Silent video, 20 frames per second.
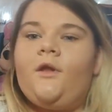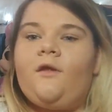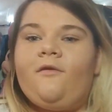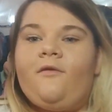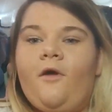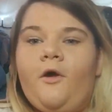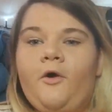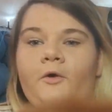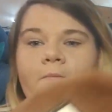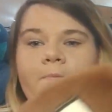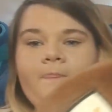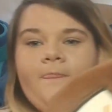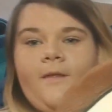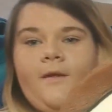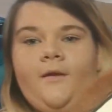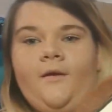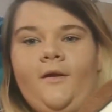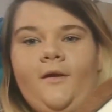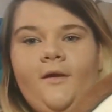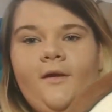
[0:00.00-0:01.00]
So,
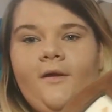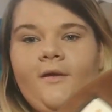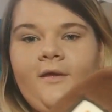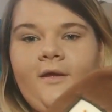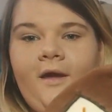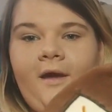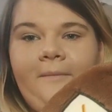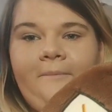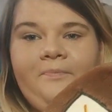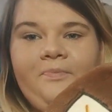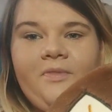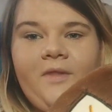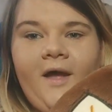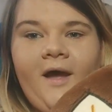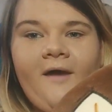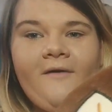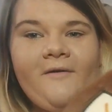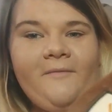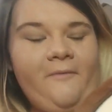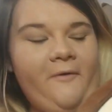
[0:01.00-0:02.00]
yeah,
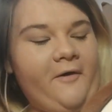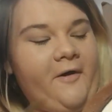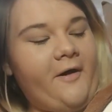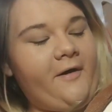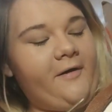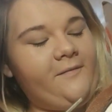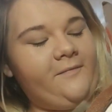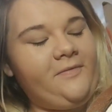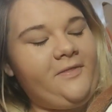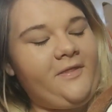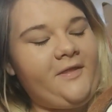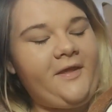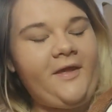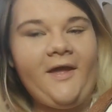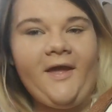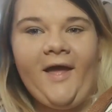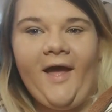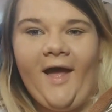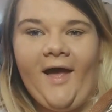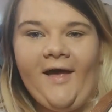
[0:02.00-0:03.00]
Harry Potter
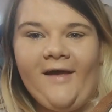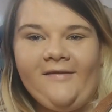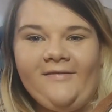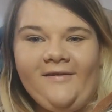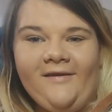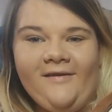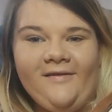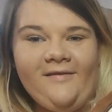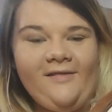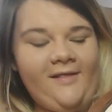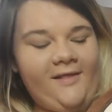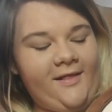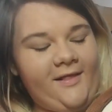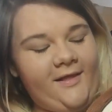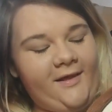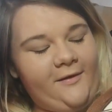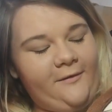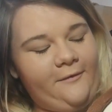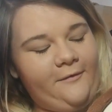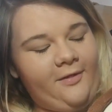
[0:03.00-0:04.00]
has his
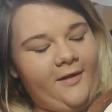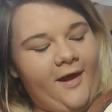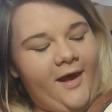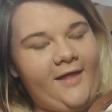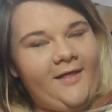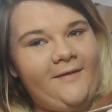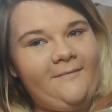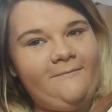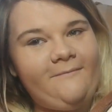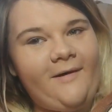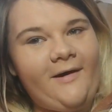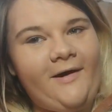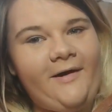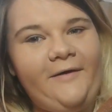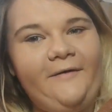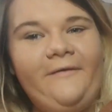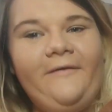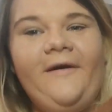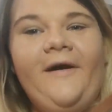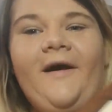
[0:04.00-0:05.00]
little lightning
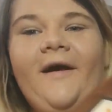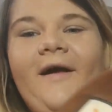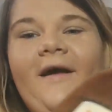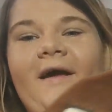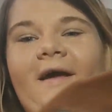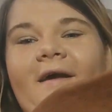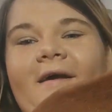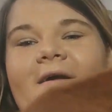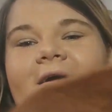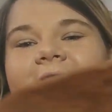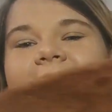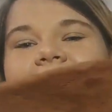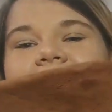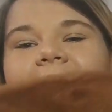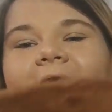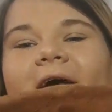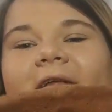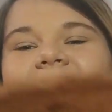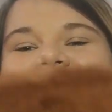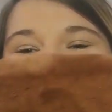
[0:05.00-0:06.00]
bolt.
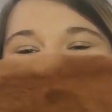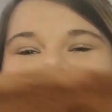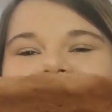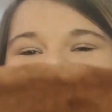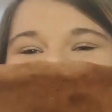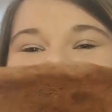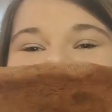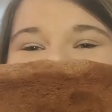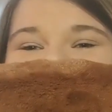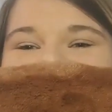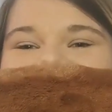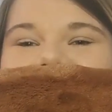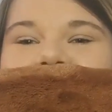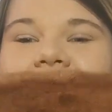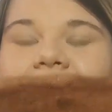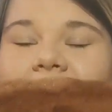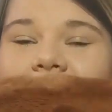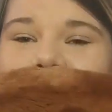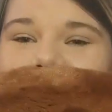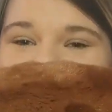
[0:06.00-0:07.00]
And he just looks so
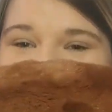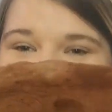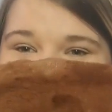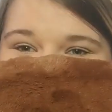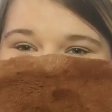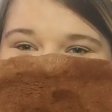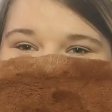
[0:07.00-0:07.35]
cute.